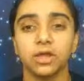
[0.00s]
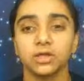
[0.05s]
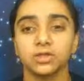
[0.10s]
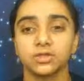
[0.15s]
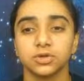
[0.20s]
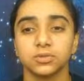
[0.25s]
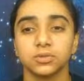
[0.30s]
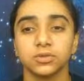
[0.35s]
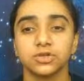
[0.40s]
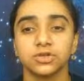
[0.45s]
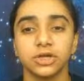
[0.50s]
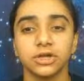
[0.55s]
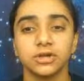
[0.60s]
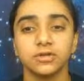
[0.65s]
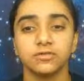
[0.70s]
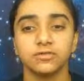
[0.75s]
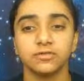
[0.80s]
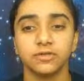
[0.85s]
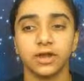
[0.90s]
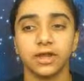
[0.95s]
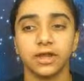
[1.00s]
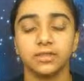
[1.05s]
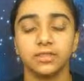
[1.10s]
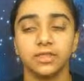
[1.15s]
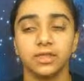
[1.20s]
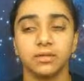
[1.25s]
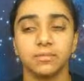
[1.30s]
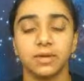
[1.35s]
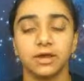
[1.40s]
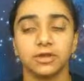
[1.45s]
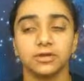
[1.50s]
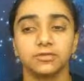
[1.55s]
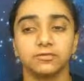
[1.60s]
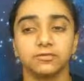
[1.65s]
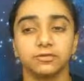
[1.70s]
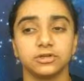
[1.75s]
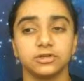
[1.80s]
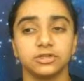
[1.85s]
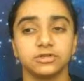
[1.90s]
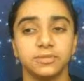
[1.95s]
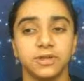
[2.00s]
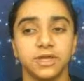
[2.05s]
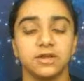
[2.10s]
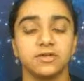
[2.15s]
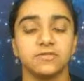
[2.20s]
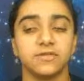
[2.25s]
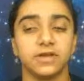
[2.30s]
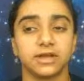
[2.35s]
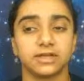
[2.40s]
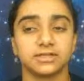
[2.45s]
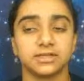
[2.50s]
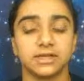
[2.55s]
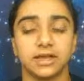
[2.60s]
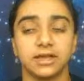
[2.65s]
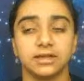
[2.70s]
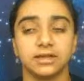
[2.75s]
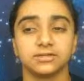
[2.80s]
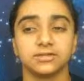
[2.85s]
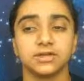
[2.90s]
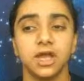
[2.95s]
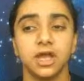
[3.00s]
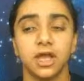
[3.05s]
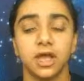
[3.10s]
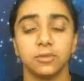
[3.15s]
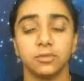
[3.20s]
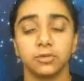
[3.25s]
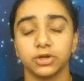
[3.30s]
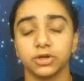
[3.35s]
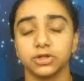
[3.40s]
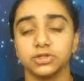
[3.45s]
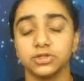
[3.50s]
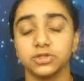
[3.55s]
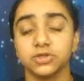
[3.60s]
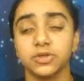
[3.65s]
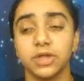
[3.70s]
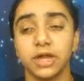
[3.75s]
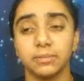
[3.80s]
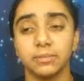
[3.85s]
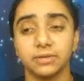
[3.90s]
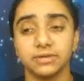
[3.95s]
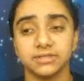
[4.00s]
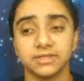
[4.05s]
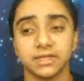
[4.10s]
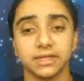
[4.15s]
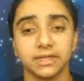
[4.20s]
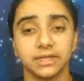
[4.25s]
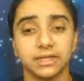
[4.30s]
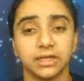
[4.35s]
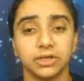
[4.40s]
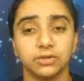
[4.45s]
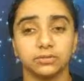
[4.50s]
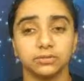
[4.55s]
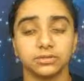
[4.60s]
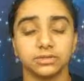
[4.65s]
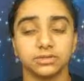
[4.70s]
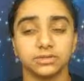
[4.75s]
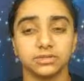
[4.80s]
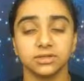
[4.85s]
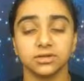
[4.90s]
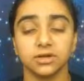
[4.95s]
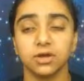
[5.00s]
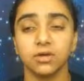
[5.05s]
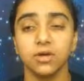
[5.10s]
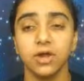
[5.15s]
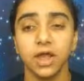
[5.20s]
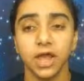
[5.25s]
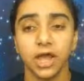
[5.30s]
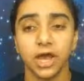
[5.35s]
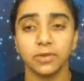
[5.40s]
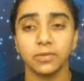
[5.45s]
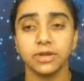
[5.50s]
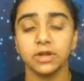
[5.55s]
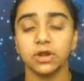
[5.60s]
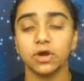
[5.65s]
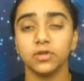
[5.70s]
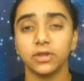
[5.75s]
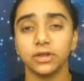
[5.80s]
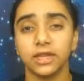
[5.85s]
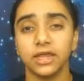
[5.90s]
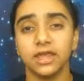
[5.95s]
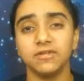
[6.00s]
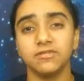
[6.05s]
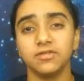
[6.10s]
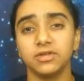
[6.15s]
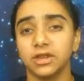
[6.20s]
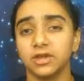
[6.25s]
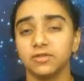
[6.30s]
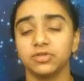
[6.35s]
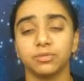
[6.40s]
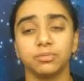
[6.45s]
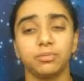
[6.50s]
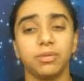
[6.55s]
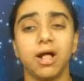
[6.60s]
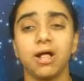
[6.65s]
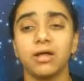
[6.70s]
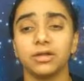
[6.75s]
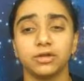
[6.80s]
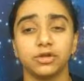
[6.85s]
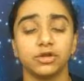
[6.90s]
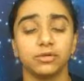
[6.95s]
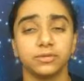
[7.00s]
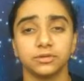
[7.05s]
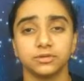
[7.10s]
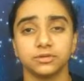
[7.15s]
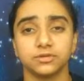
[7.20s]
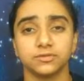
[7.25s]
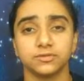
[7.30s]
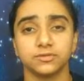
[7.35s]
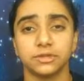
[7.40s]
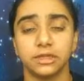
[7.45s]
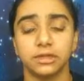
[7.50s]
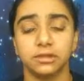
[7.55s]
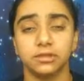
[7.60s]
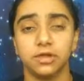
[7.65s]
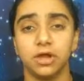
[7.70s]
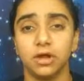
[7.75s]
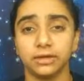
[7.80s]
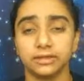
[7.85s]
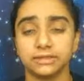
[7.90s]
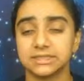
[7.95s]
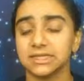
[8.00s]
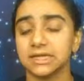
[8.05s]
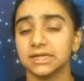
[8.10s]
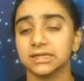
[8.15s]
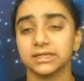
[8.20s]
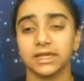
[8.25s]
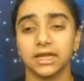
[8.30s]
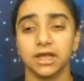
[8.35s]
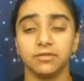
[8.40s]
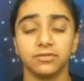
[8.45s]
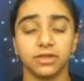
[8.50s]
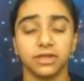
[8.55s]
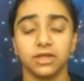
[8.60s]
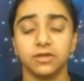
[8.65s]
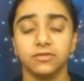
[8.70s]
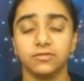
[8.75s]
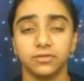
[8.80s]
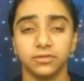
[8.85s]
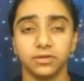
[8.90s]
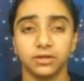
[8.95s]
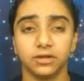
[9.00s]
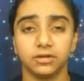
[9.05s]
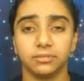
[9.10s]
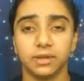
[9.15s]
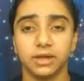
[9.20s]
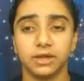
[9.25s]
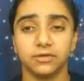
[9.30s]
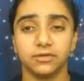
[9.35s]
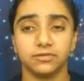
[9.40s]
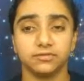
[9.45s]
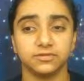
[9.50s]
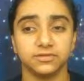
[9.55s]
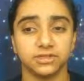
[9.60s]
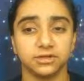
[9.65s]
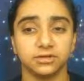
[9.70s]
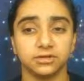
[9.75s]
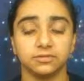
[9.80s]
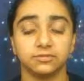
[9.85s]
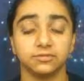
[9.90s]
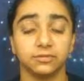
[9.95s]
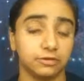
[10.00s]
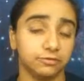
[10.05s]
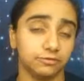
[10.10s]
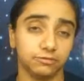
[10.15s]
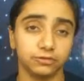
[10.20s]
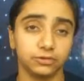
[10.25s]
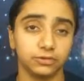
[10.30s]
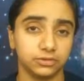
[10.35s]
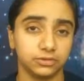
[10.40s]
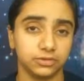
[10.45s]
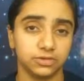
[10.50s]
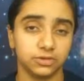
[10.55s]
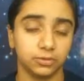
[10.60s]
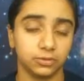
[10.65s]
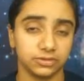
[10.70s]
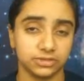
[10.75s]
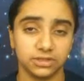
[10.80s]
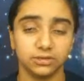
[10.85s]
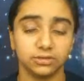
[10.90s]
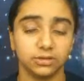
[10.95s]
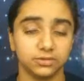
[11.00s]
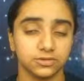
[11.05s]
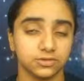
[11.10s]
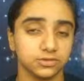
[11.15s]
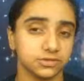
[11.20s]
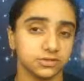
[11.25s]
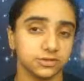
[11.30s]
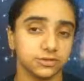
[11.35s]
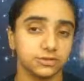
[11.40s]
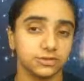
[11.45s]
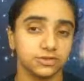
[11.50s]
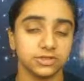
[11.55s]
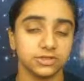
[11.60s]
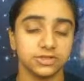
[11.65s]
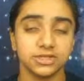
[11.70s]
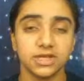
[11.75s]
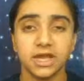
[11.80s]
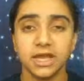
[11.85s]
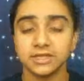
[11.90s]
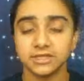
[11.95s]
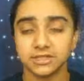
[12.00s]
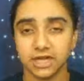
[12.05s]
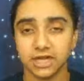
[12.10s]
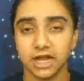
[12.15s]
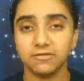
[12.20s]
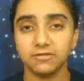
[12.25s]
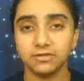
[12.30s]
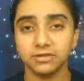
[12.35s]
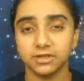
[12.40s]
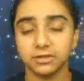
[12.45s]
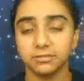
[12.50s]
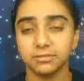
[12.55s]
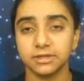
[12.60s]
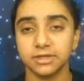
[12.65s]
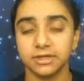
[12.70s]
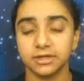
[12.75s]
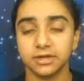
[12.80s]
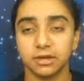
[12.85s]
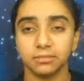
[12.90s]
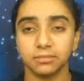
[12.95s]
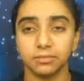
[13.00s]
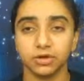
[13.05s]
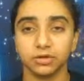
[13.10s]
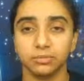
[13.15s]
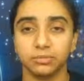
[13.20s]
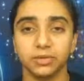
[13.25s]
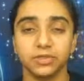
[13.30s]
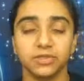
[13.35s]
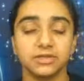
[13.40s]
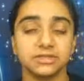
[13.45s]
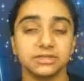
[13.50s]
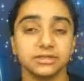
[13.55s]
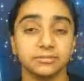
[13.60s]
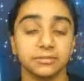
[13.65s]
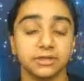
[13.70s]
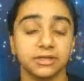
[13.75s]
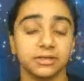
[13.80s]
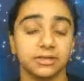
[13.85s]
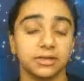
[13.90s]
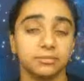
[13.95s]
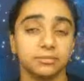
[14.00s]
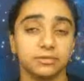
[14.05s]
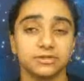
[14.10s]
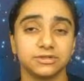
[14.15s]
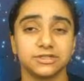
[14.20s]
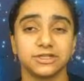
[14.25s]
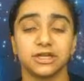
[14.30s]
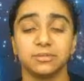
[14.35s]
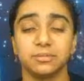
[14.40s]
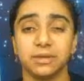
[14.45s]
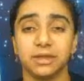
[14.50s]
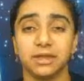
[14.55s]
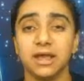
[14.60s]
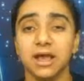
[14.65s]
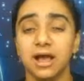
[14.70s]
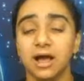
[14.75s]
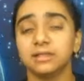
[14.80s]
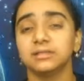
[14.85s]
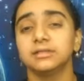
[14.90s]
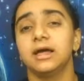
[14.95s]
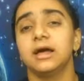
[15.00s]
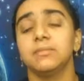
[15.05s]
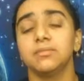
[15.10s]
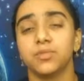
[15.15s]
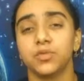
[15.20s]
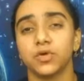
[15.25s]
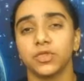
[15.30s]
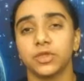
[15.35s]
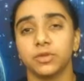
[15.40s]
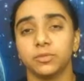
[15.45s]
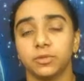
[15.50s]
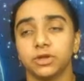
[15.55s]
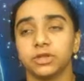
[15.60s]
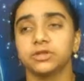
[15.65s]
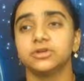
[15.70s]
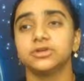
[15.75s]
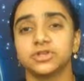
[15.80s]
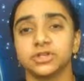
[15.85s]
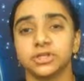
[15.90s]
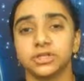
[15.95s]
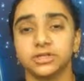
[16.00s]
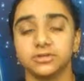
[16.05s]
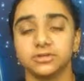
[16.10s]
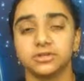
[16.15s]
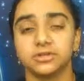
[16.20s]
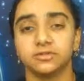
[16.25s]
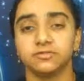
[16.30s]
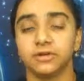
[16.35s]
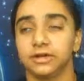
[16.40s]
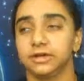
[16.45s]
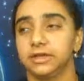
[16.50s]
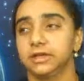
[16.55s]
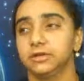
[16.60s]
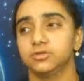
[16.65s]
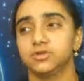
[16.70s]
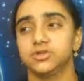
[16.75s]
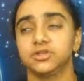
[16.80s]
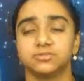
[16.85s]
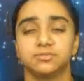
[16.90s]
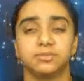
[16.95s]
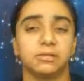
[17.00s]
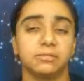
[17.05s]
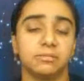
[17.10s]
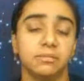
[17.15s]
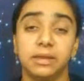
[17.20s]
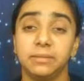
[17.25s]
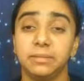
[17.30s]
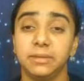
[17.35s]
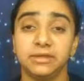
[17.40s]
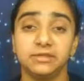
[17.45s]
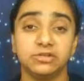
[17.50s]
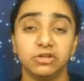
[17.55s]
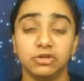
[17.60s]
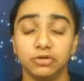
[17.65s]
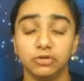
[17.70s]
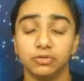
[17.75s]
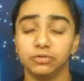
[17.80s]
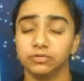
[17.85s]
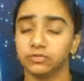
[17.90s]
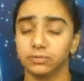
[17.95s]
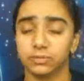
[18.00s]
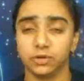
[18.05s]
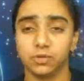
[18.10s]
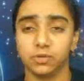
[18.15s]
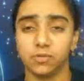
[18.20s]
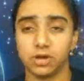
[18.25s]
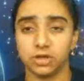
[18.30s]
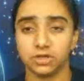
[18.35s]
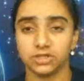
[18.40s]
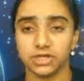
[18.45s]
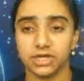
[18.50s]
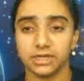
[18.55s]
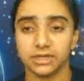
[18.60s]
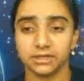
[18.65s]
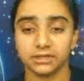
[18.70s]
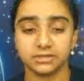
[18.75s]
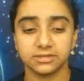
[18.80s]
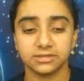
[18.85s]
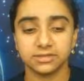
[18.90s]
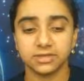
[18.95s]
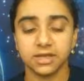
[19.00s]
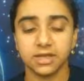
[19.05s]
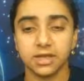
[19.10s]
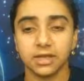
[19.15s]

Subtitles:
So we're trying to find the amount of roots p of x has, and we're going to do that by setting it equal to 0, and we know that even if the polynomial is really long, it's not going to have an infinite amount of roots or zeros or solutions. It's going to have a limited number, but this limited number is going to be a lot more than we're usually used to finding, which is maybe 2 from the quadratics.